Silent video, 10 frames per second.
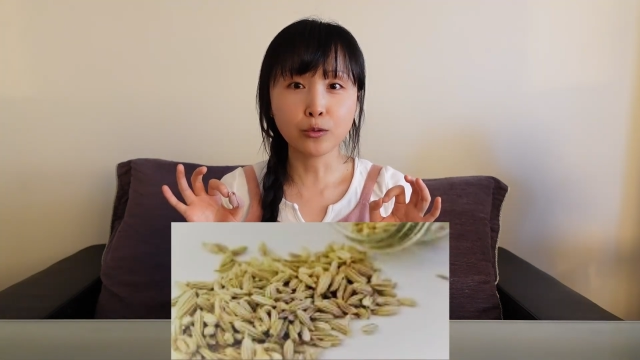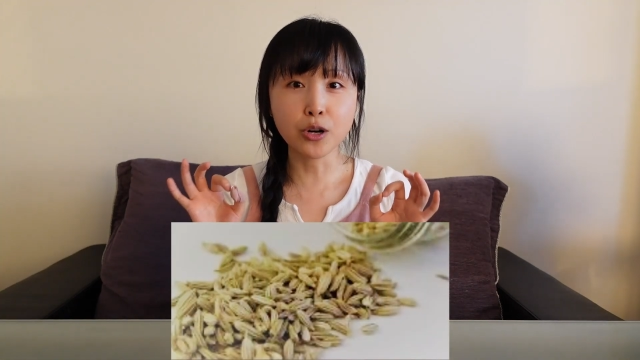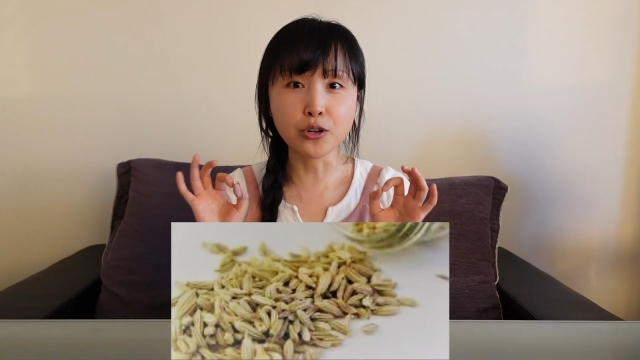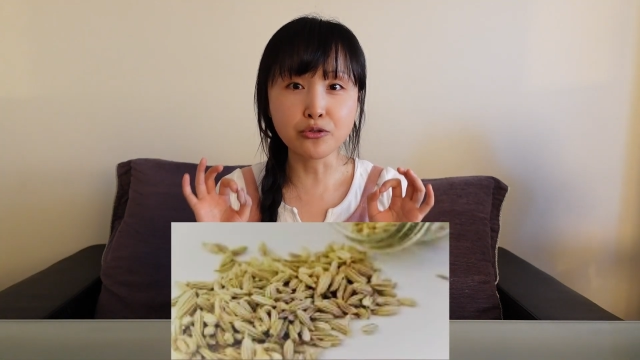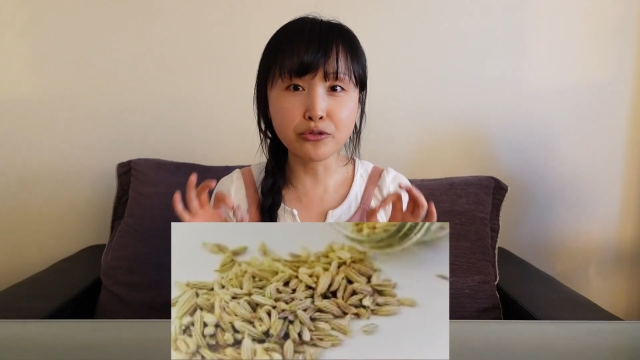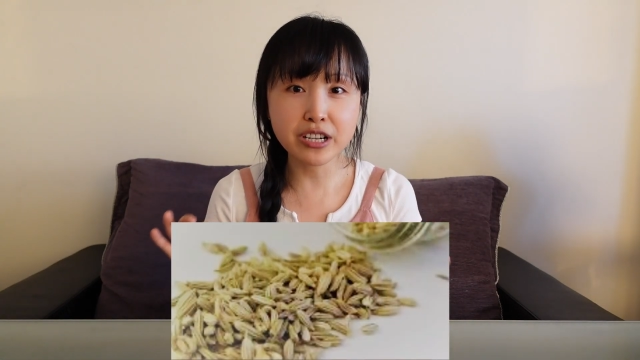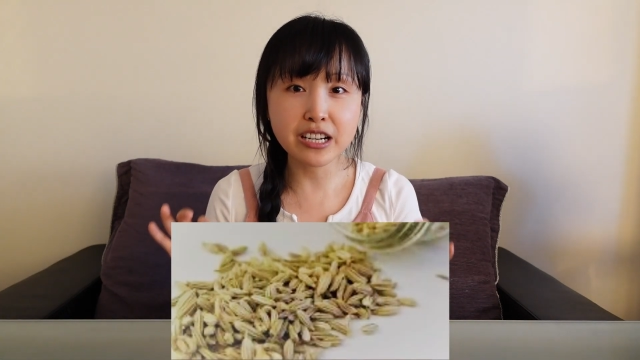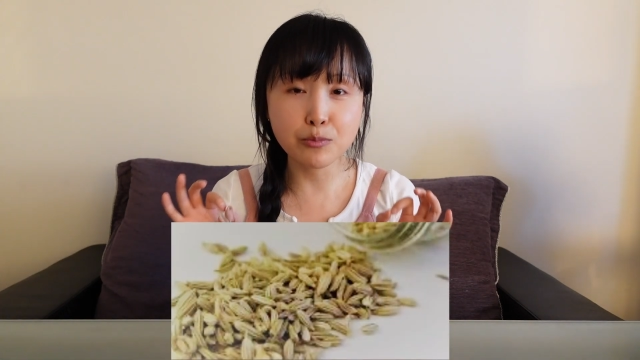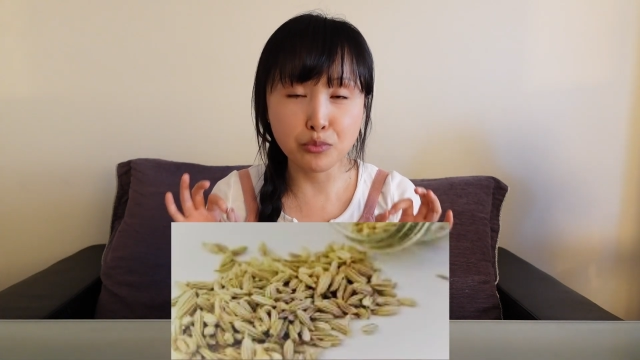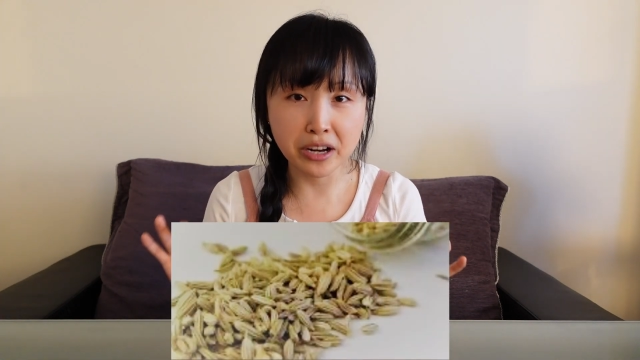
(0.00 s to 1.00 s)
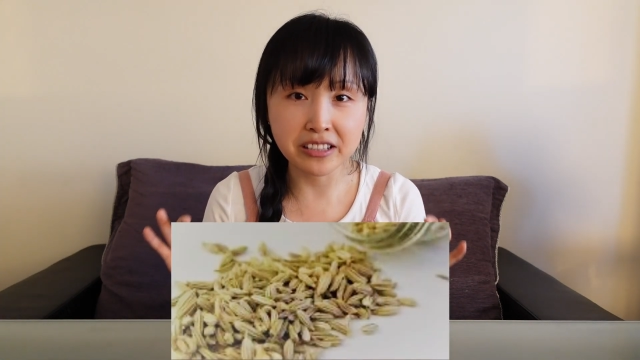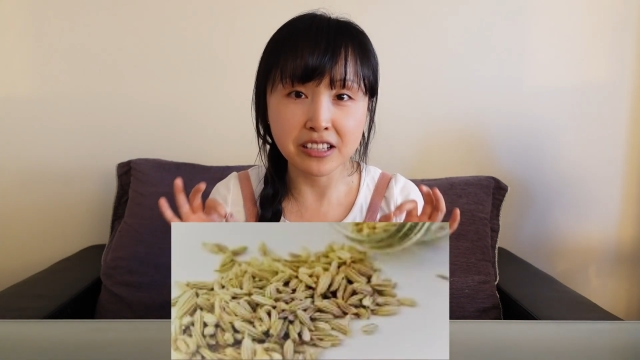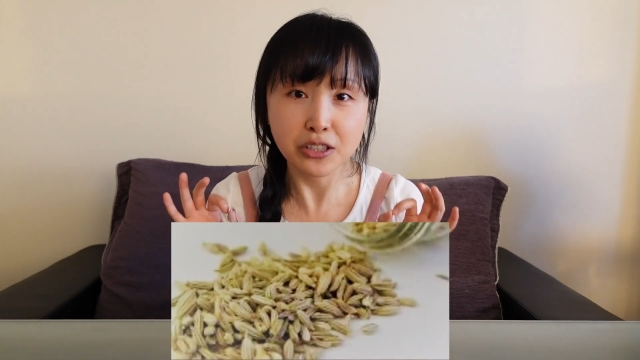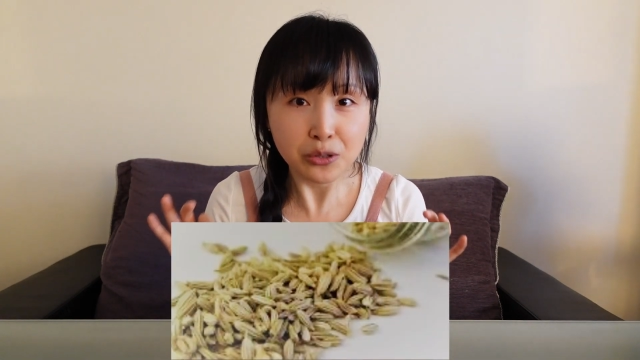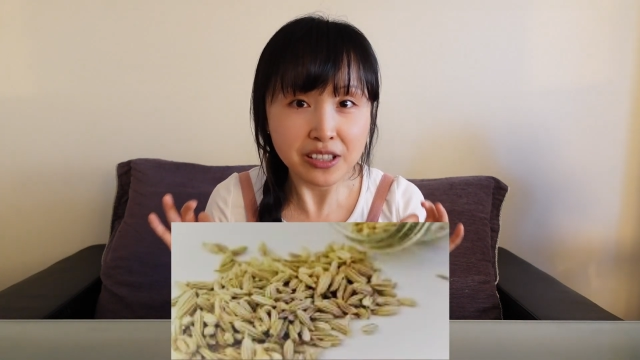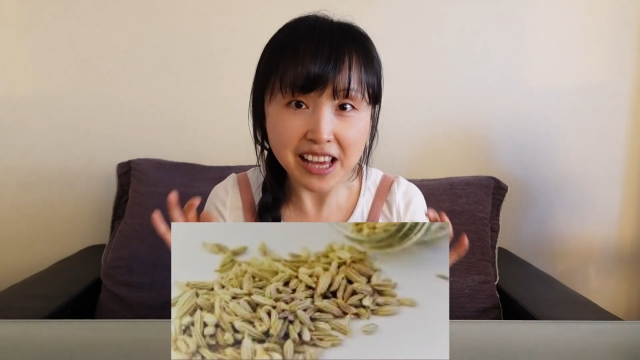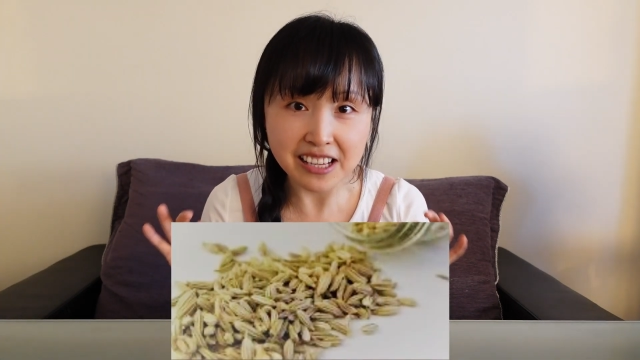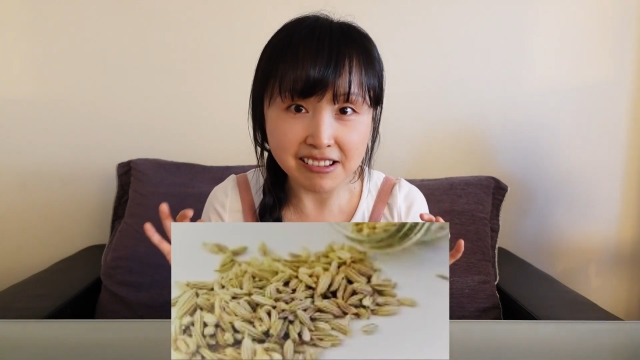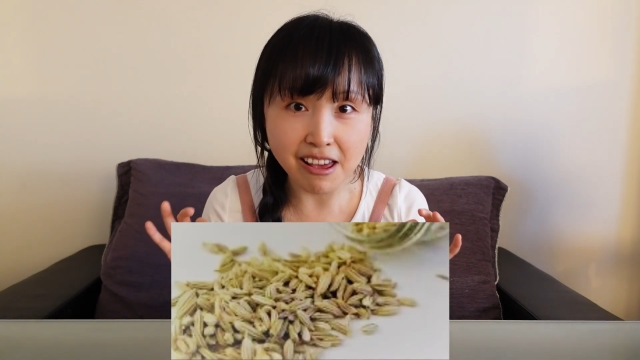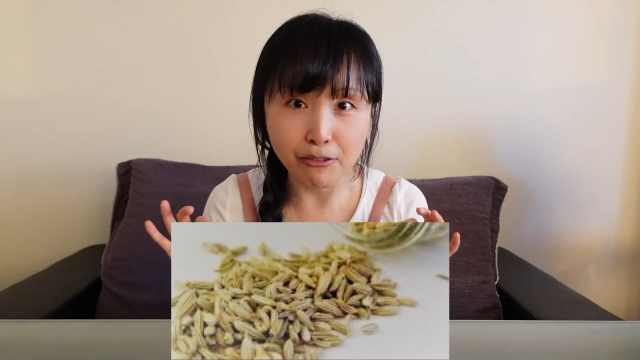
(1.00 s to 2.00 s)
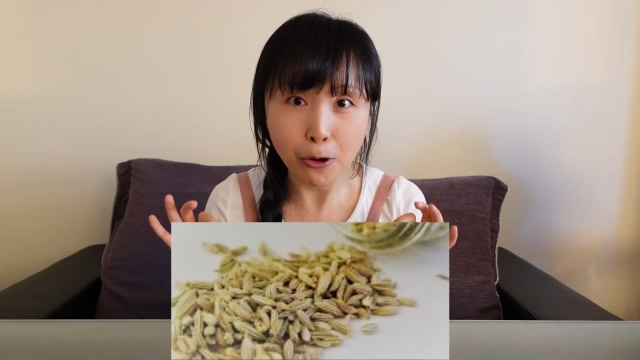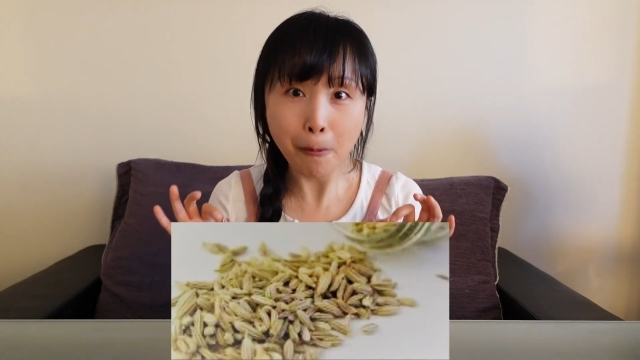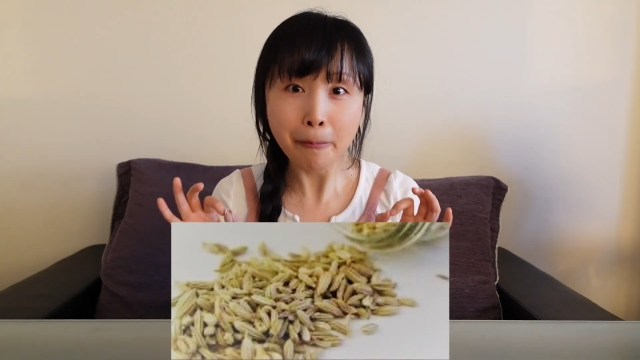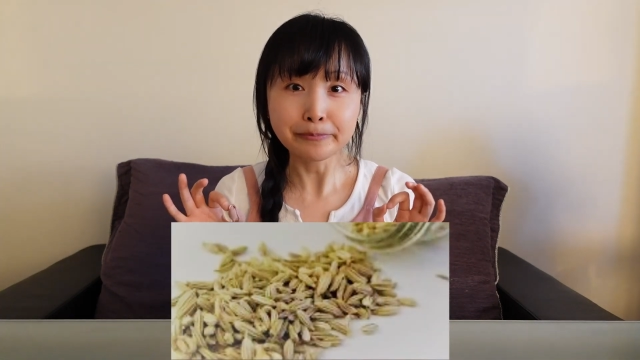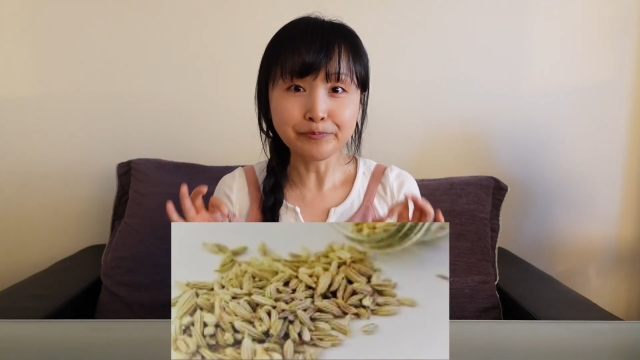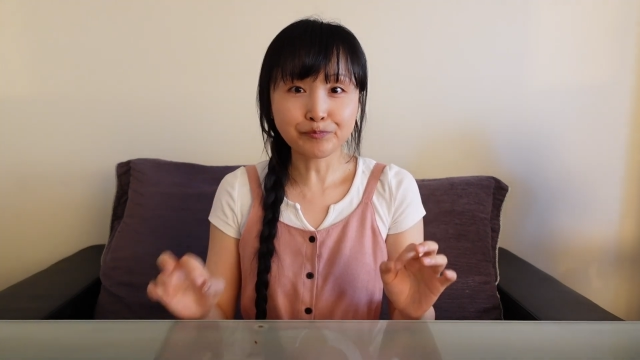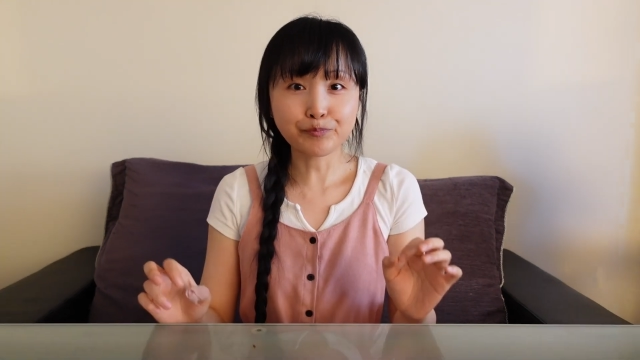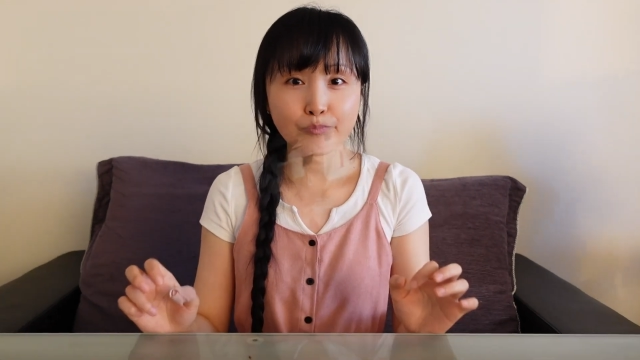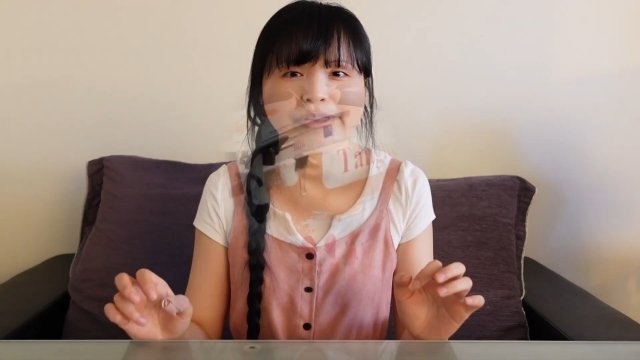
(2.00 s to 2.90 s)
what really brings it to the next level. Back